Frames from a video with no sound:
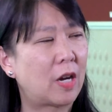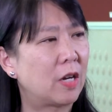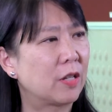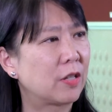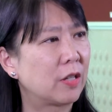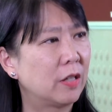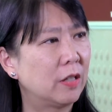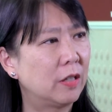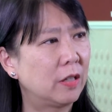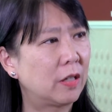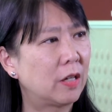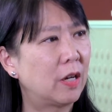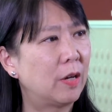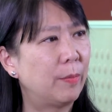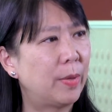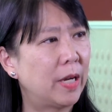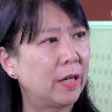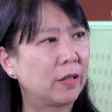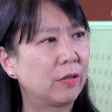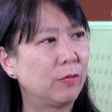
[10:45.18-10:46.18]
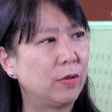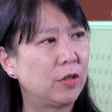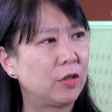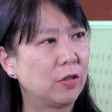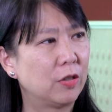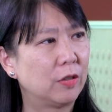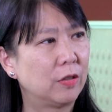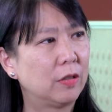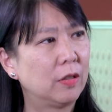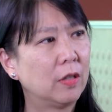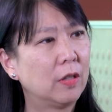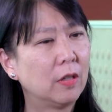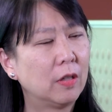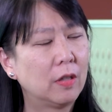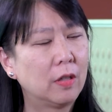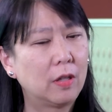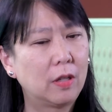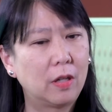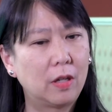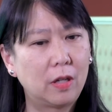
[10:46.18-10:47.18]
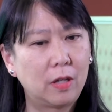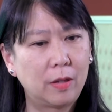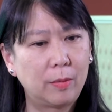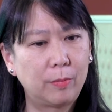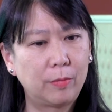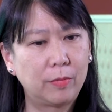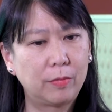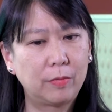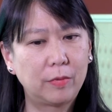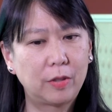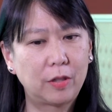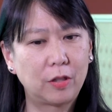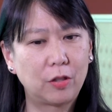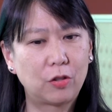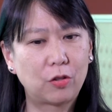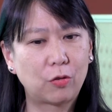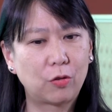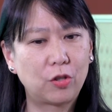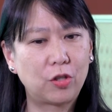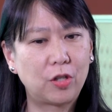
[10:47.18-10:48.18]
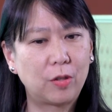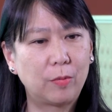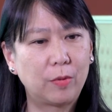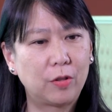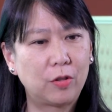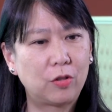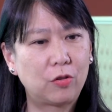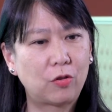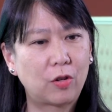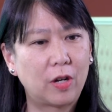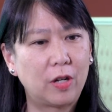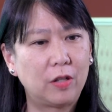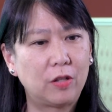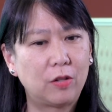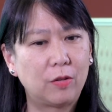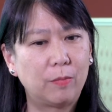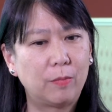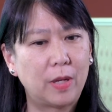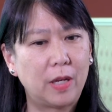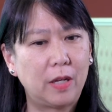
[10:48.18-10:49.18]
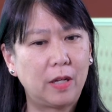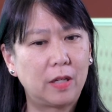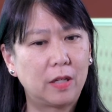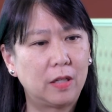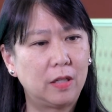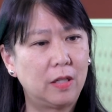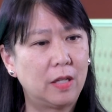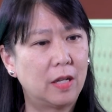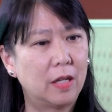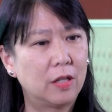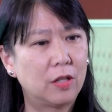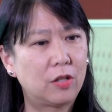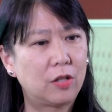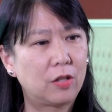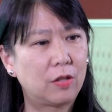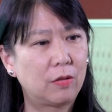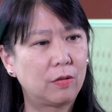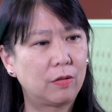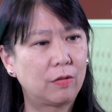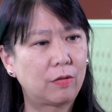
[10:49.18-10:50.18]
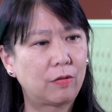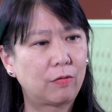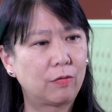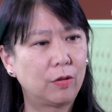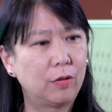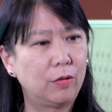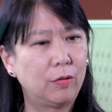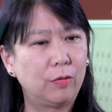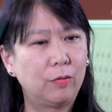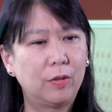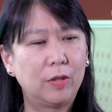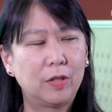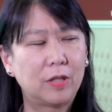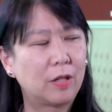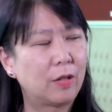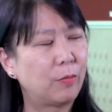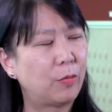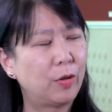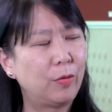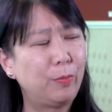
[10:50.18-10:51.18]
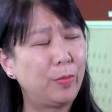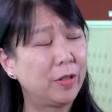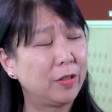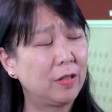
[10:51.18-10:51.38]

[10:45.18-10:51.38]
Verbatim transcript: CASA Compact, the regional consortium that's trying to make a dent through, is it $1